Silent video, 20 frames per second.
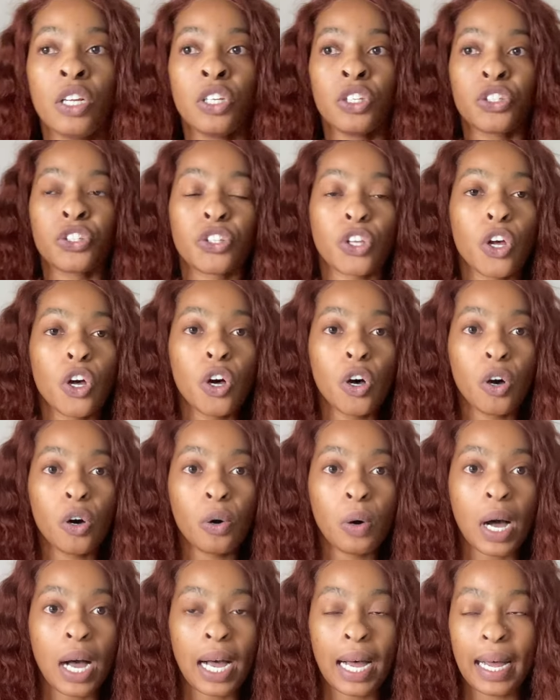
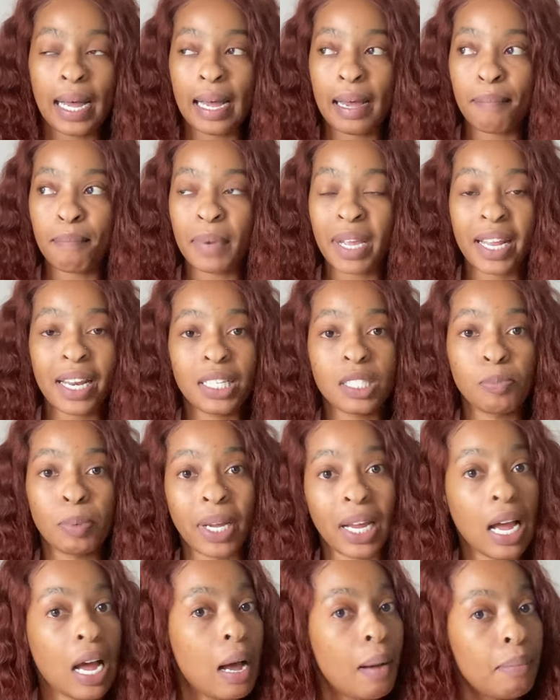So it has
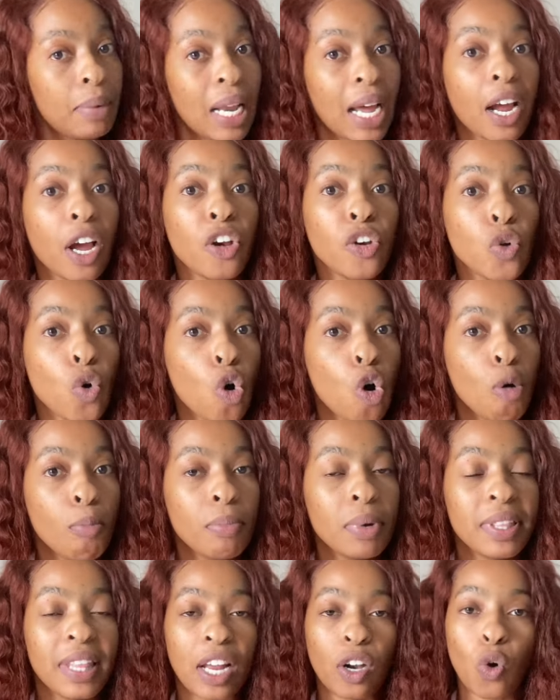become like a
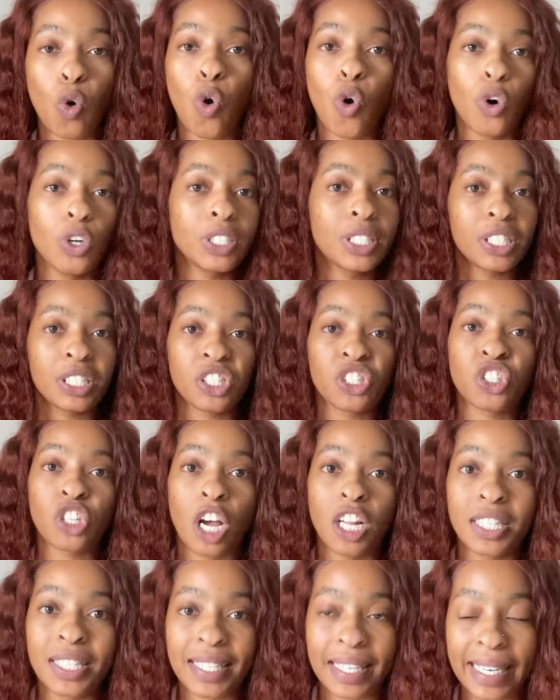norm that court
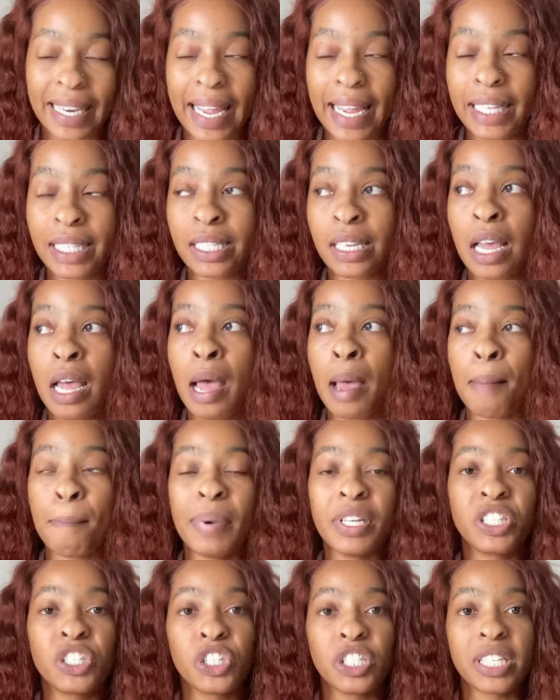starts late,
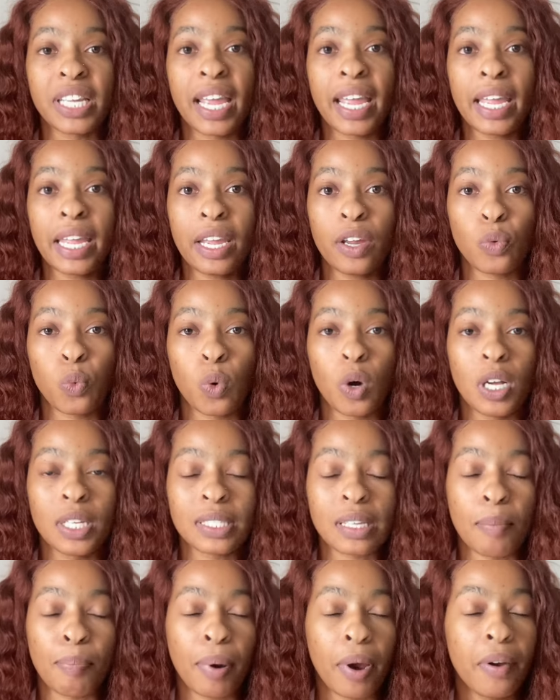but today it was
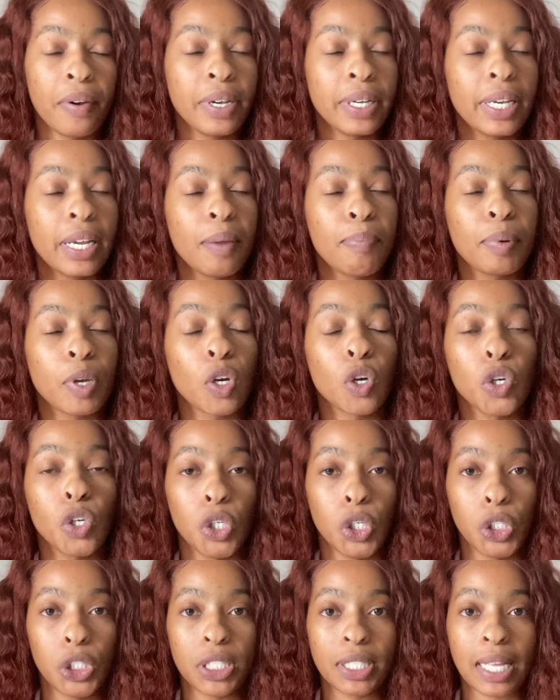apparently
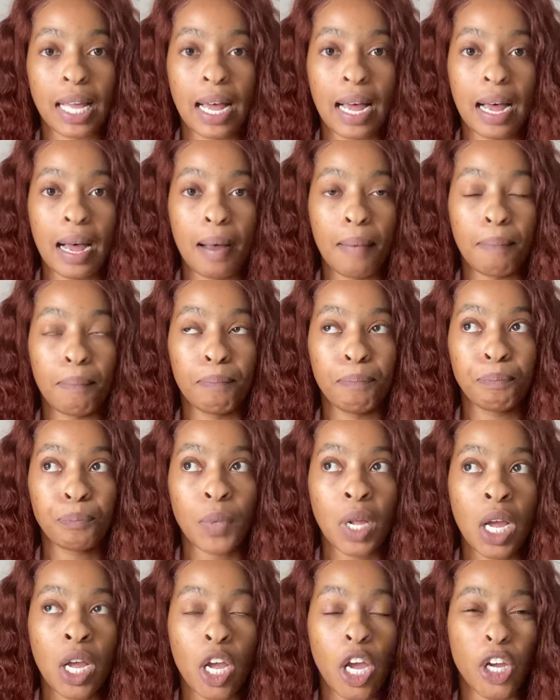because
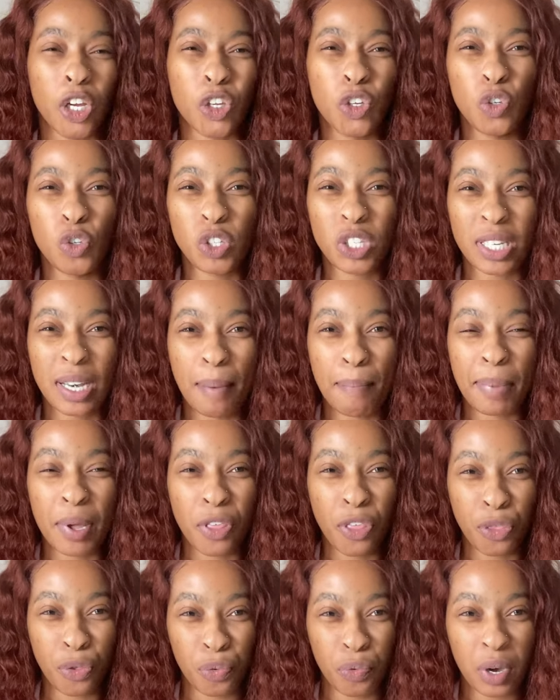accused number
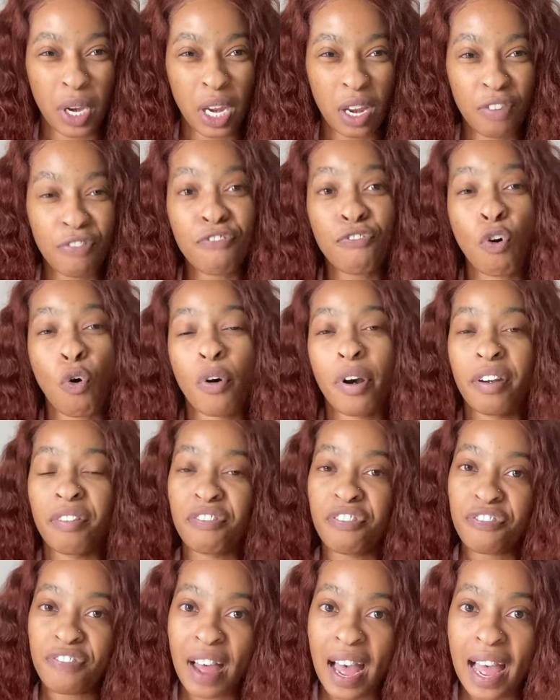3, 4,
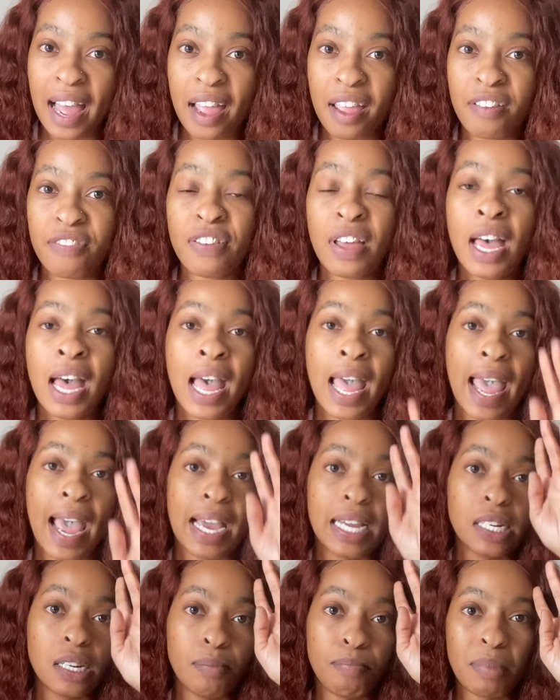and 5
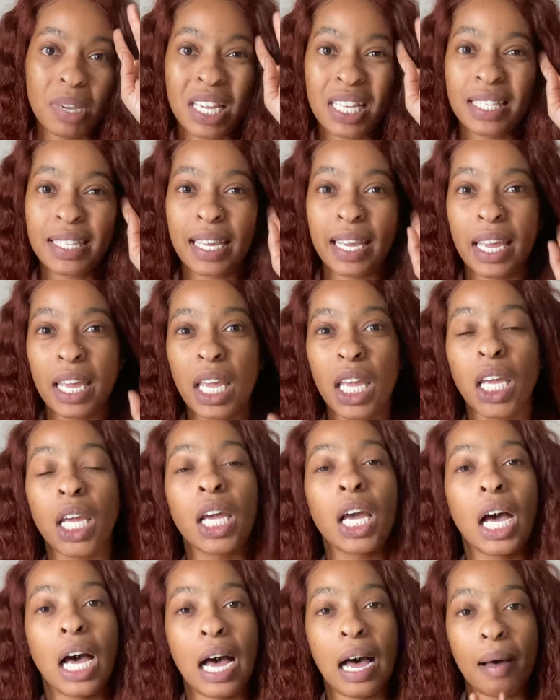had a
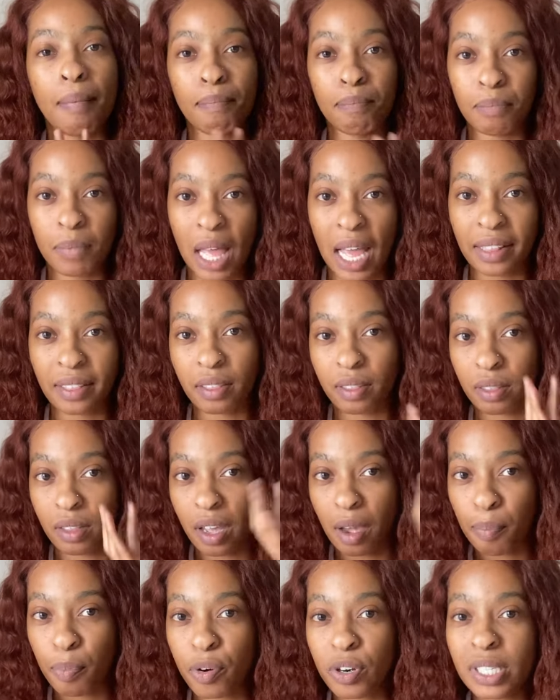meeting at
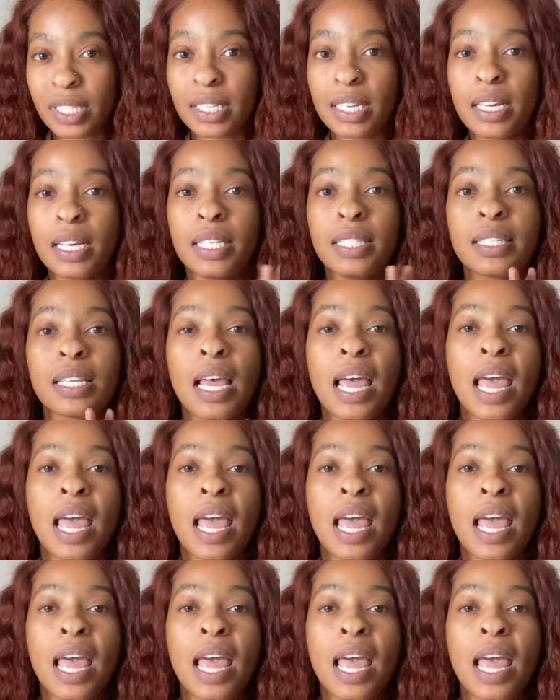their prisons